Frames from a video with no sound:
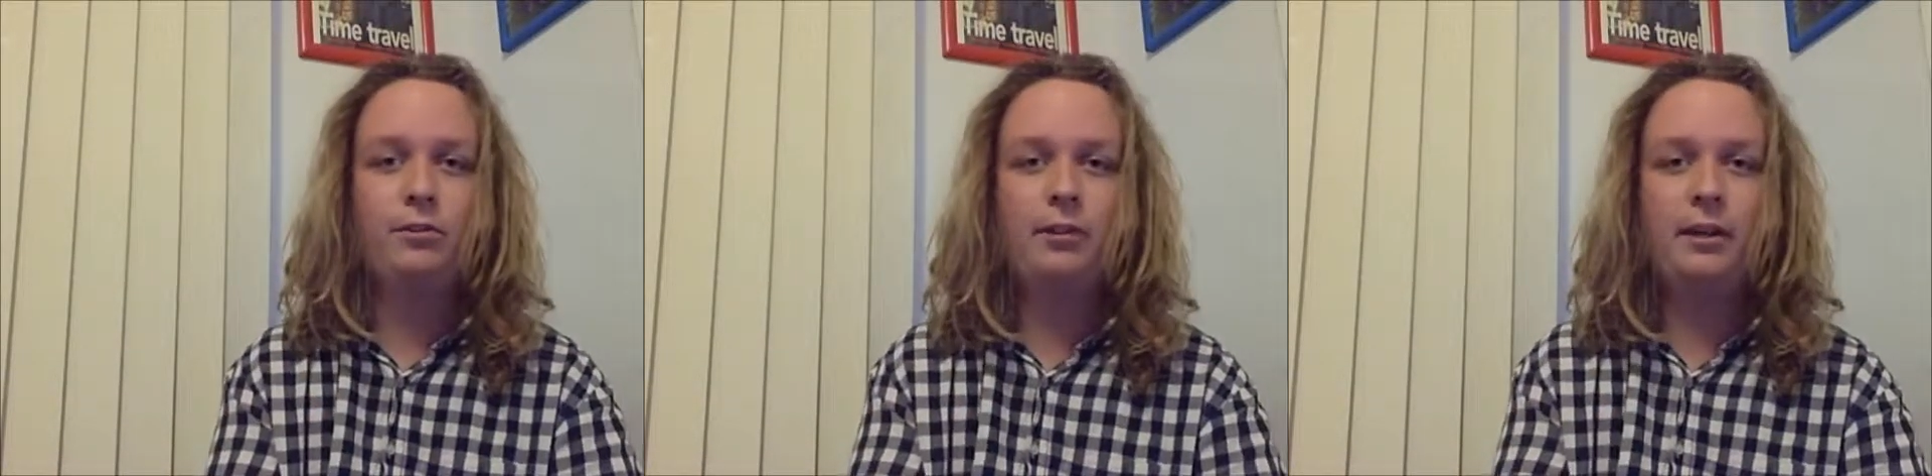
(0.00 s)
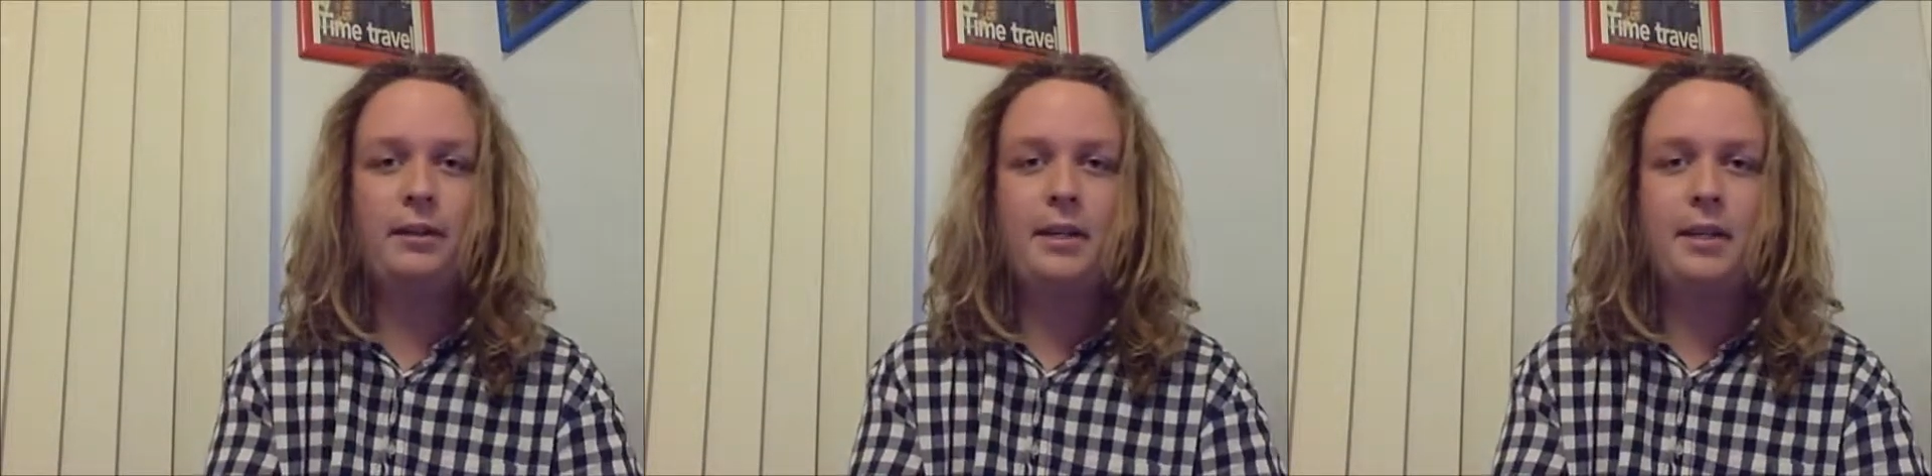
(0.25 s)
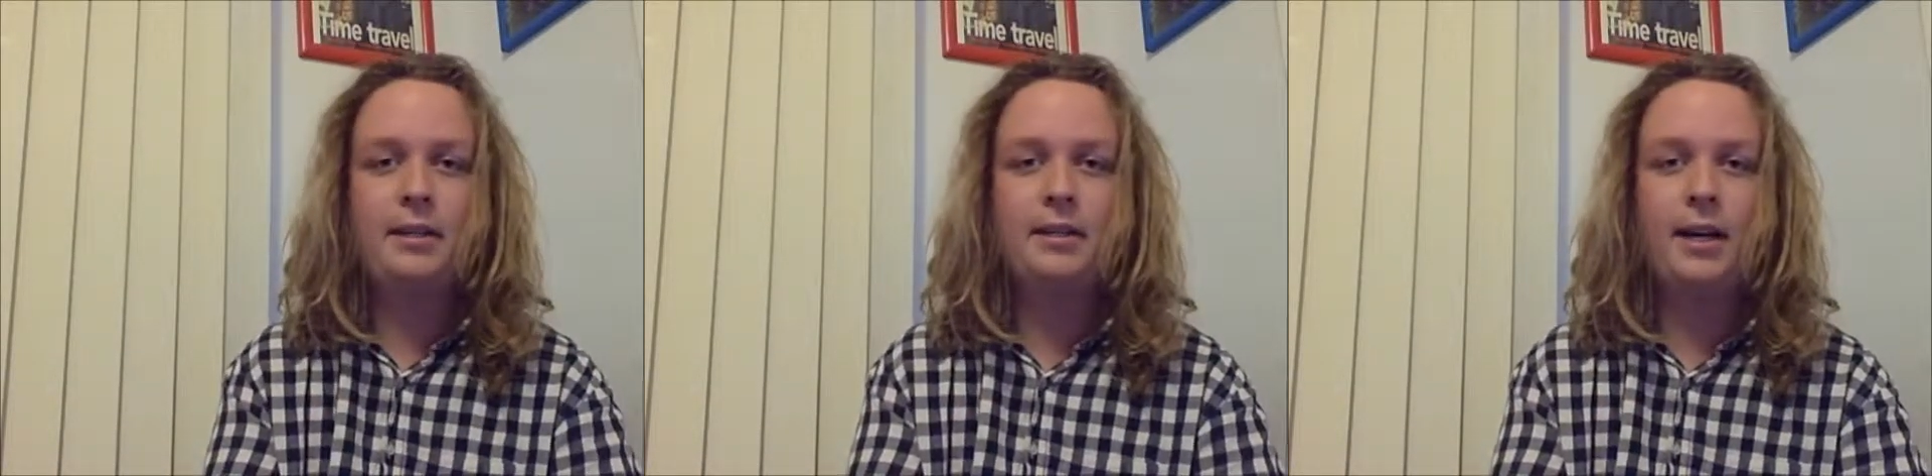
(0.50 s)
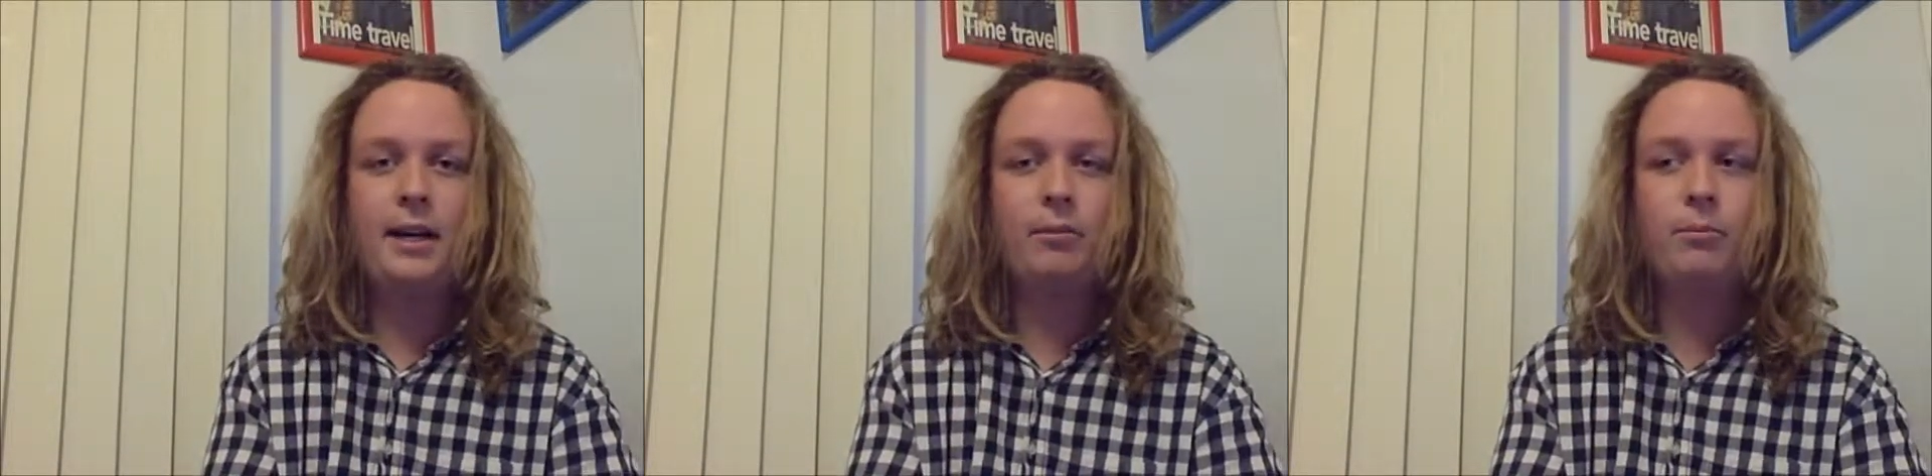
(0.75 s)
throughout the
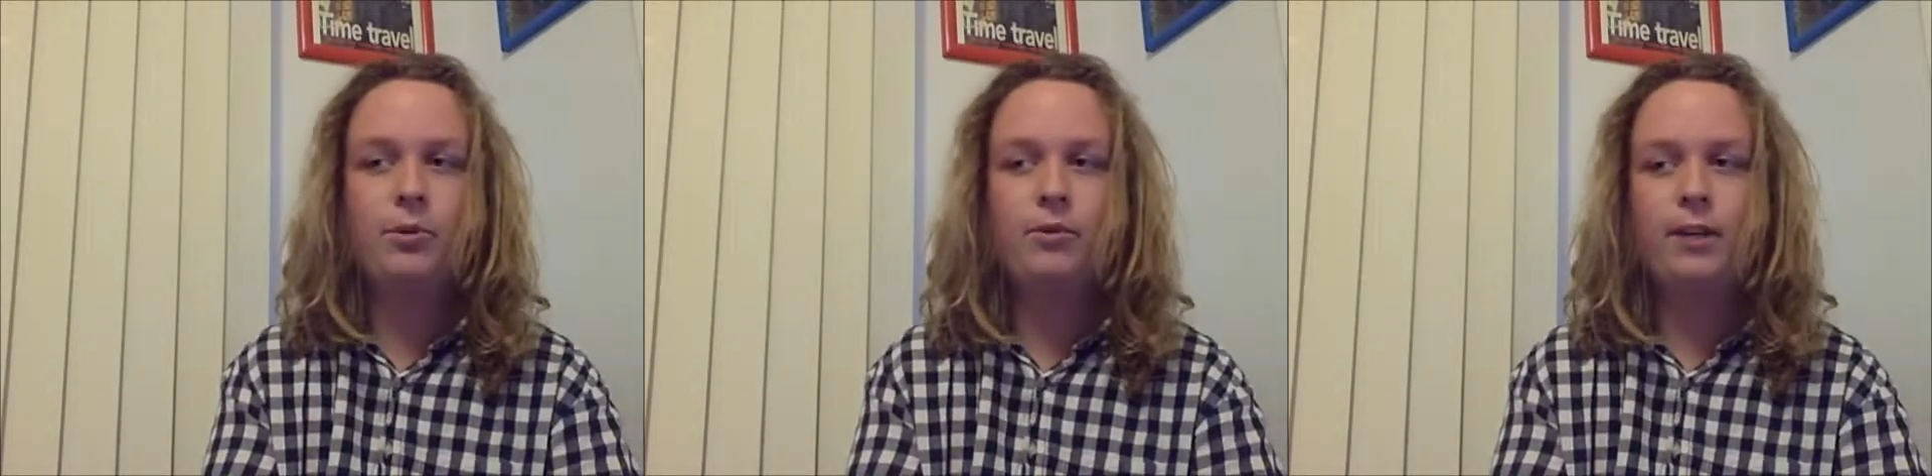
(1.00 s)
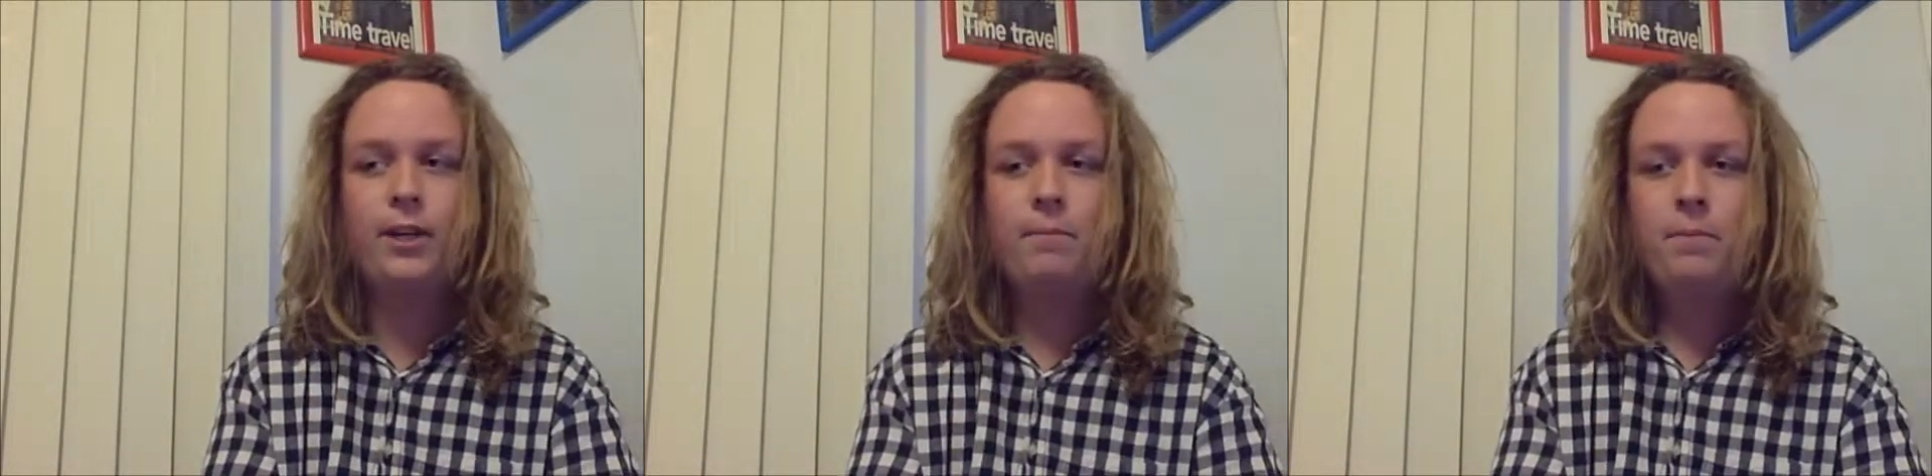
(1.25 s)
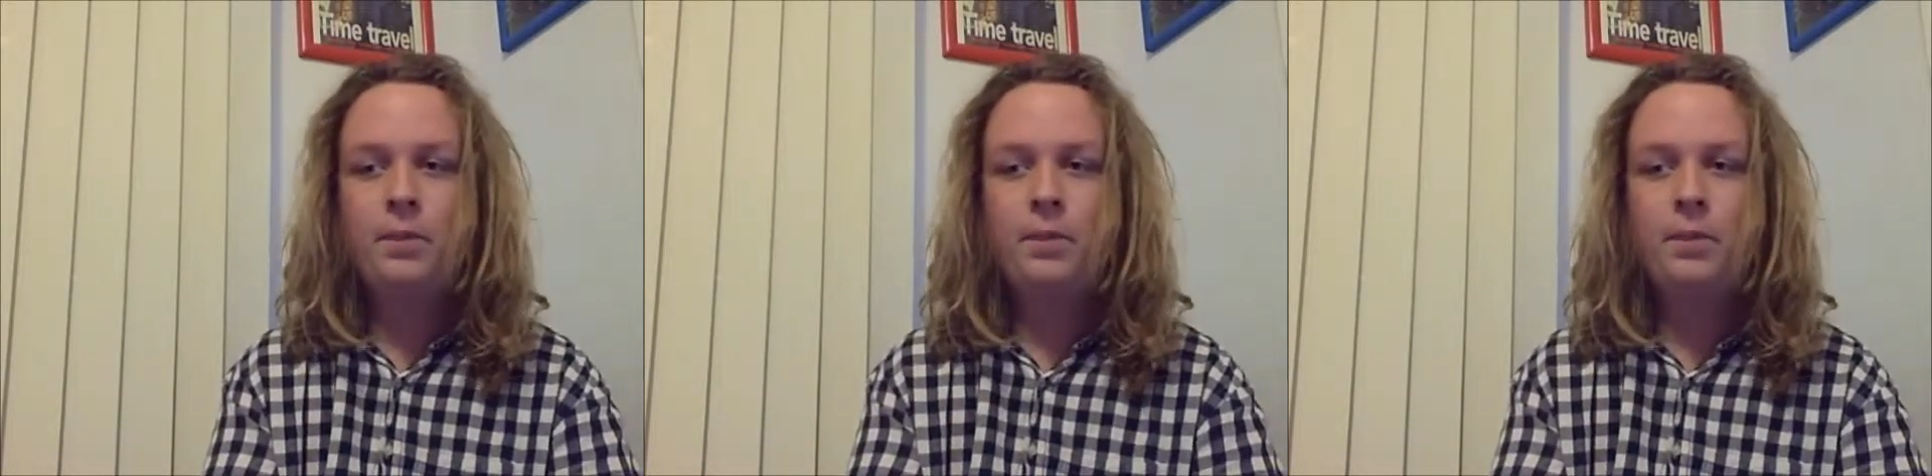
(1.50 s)
entire movie.